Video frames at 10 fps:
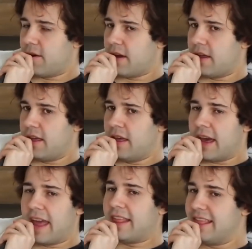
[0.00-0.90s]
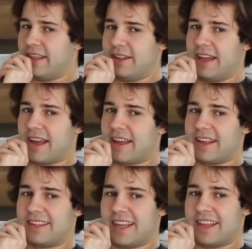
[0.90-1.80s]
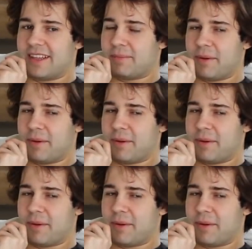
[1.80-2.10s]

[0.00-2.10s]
don't know. It came out great. I say this,